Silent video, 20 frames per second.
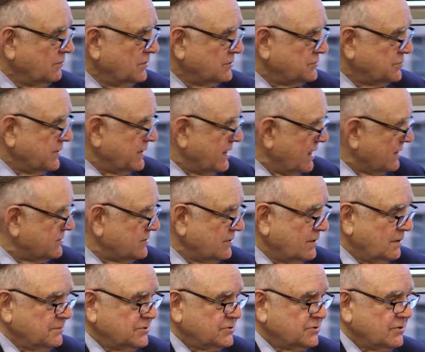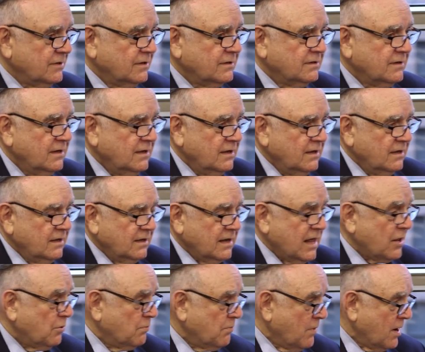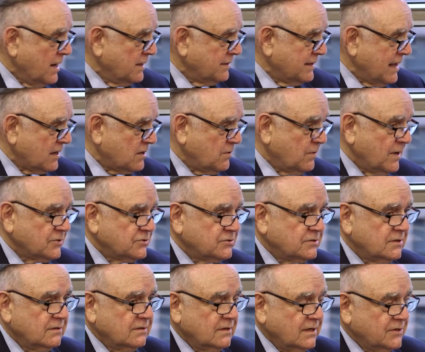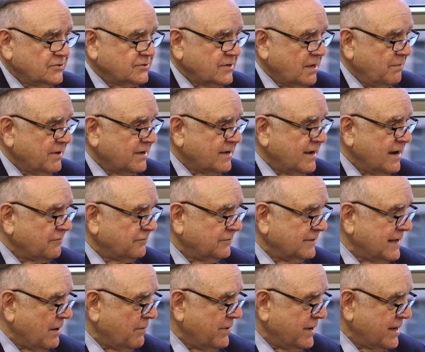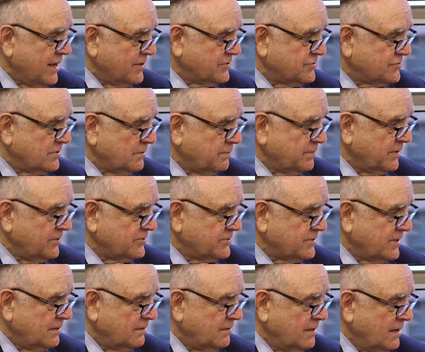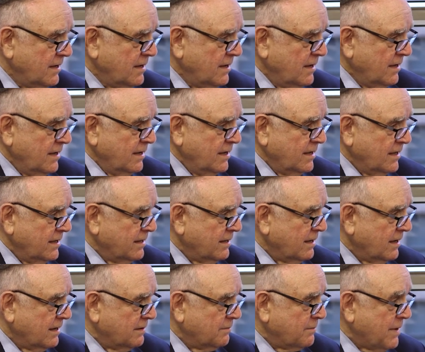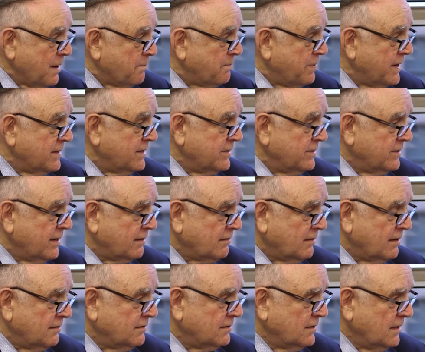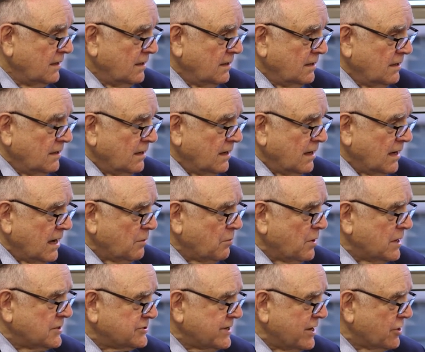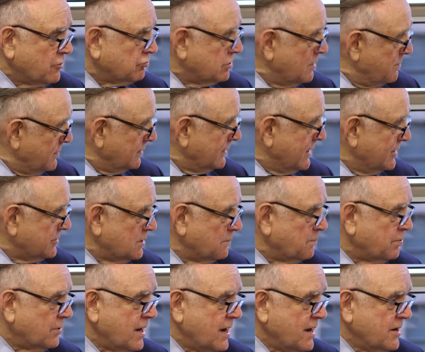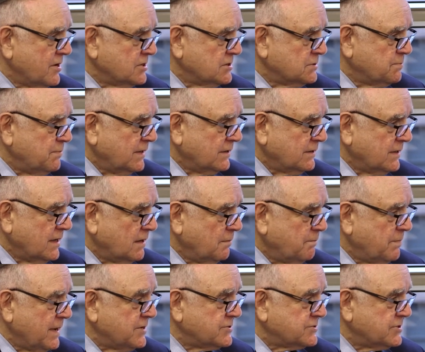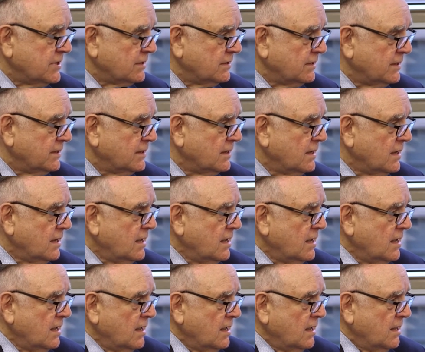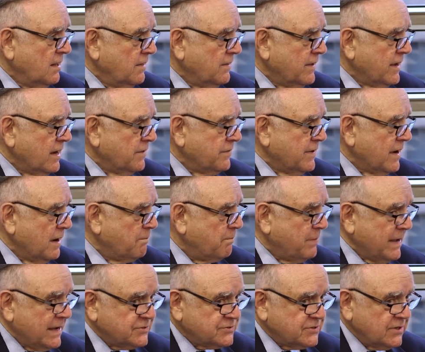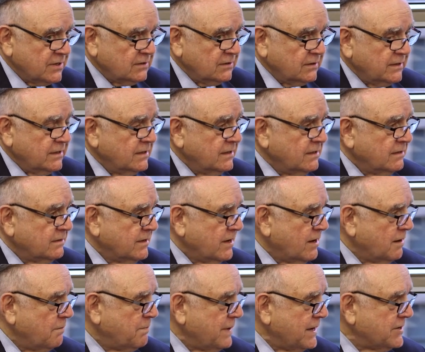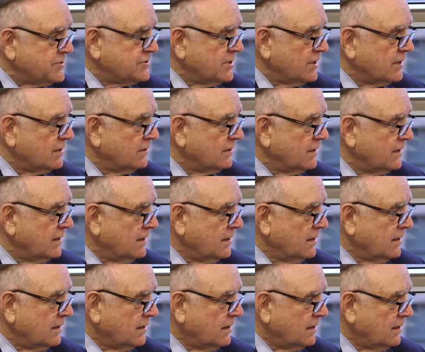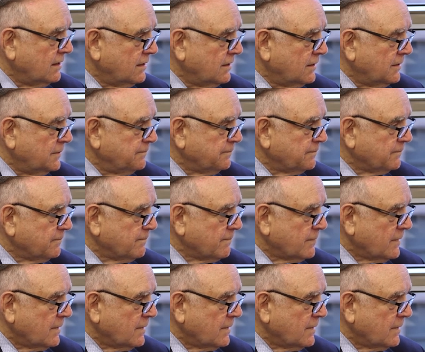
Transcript: which we'll get to, I'm sure. And I don't mind that question. I just got to be careful how I answer it because they're, uh, in my opinion, they're a, I want to say criminal enterprise, but they're basically, they are, they are basically, they are basically um,